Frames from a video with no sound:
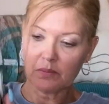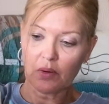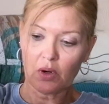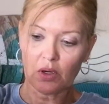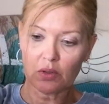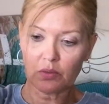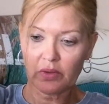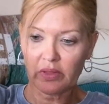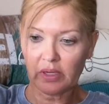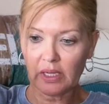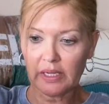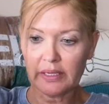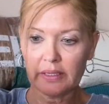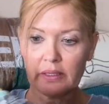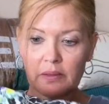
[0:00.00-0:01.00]
part with an
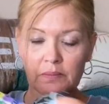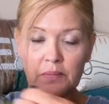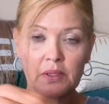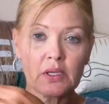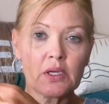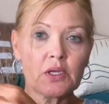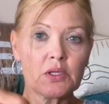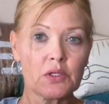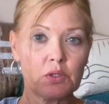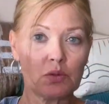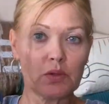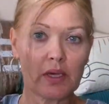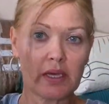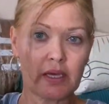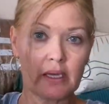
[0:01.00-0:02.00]
item, you
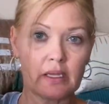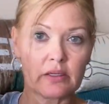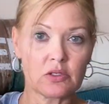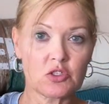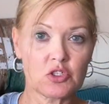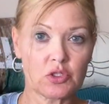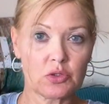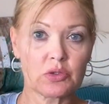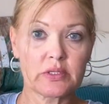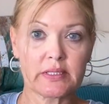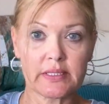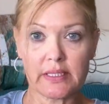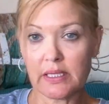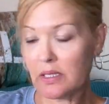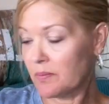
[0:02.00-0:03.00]
can choose to
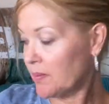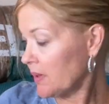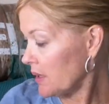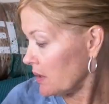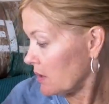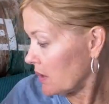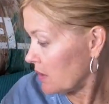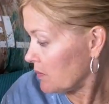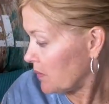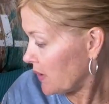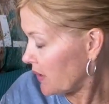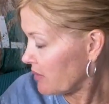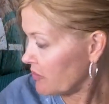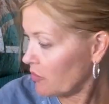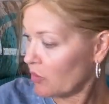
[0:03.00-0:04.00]
keep it and
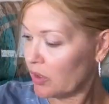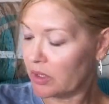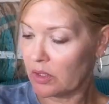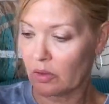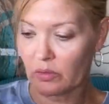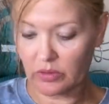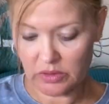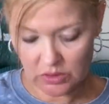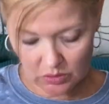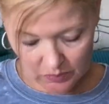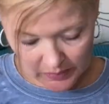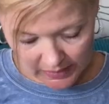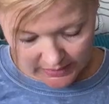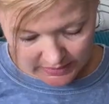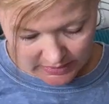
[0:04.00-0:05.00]
pay for it. Oh, there's little
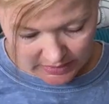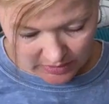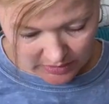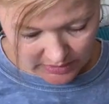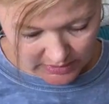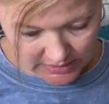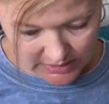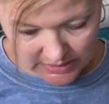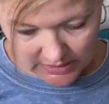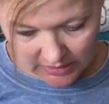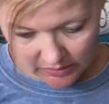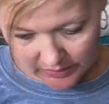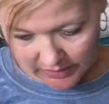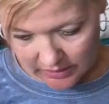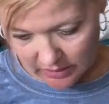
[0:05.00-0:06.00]
buttons
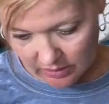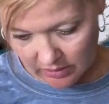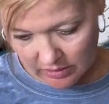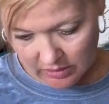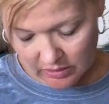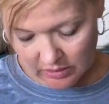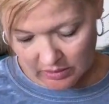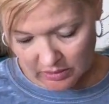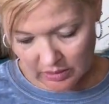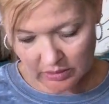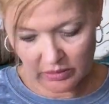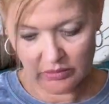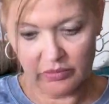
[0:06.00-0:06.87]
detail here in the